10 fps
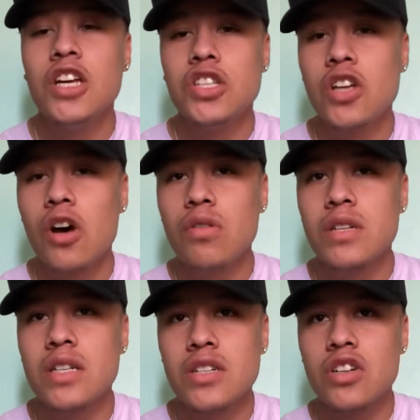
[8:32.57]
So
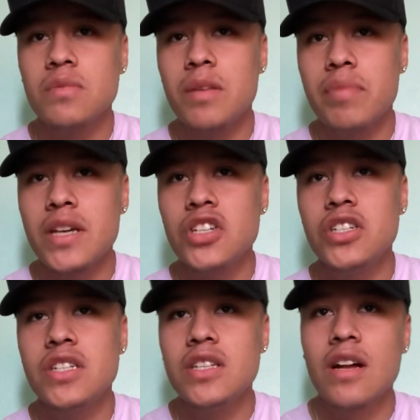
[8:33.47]
she shows me the picture,
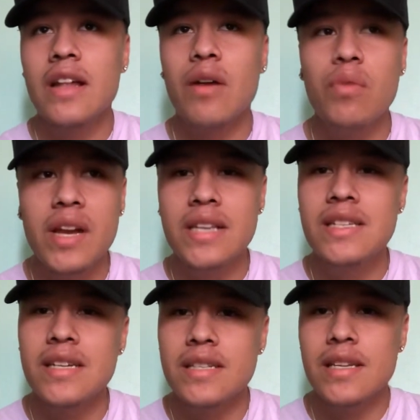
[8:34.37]
and she's all like, what is
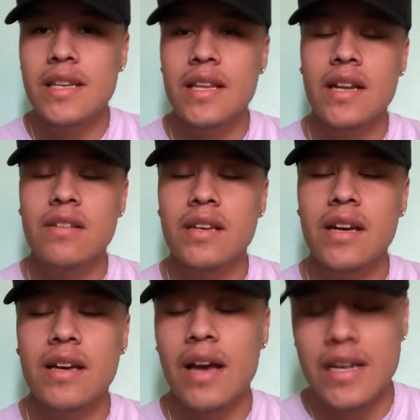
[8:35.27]
this? And then I was
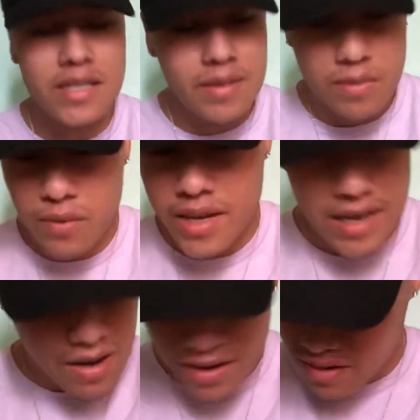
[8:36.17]
like, I just went
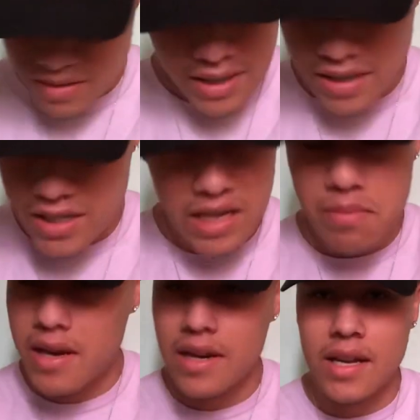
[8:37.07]
down, and I was like shaking
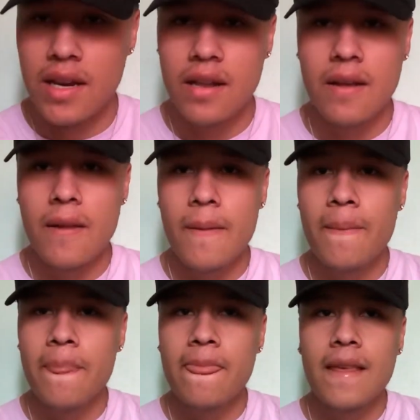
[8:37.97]
my head.
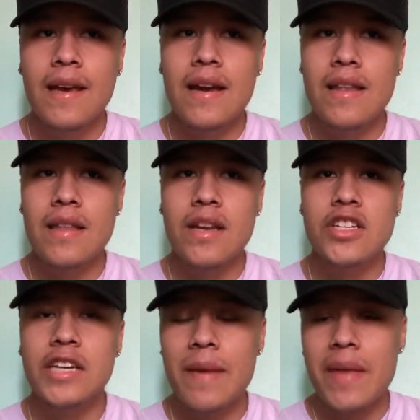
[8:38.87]
And then
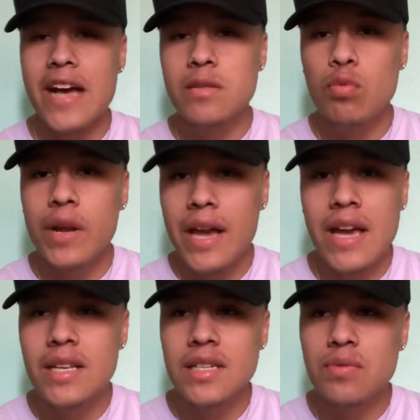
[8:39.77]
she kept asking, what
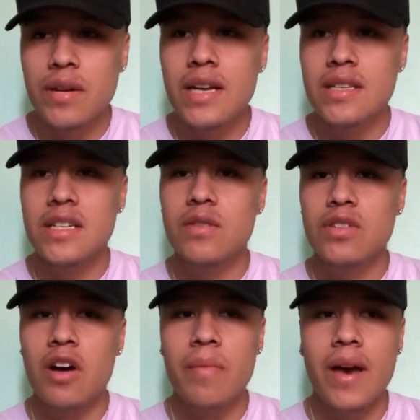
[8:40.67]
is this? What is this? She
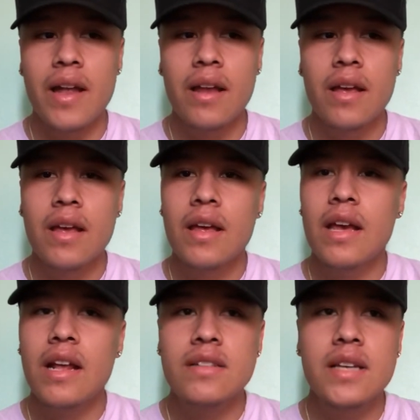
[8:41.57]
was all mad.
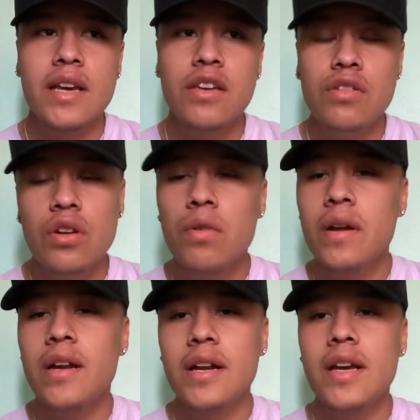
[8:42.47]
And I was like, you know
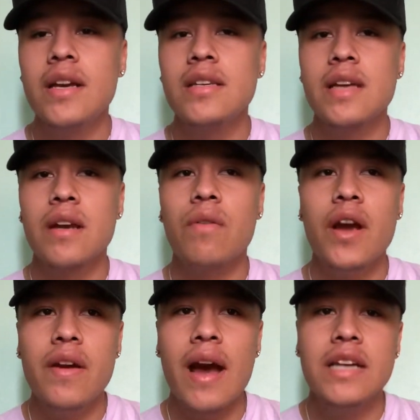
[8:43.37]
what it is. Like, why
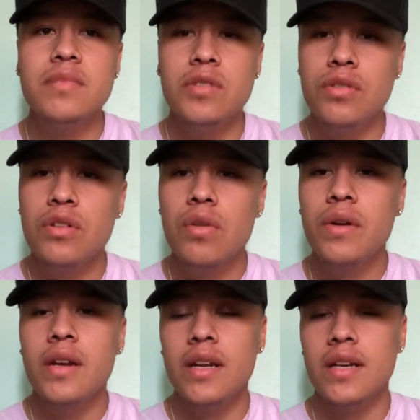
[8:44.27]
are you asking me? You know
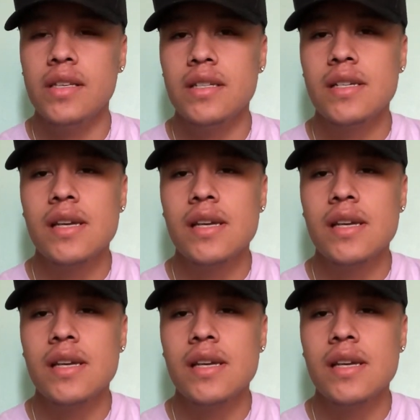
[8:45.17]
what it is.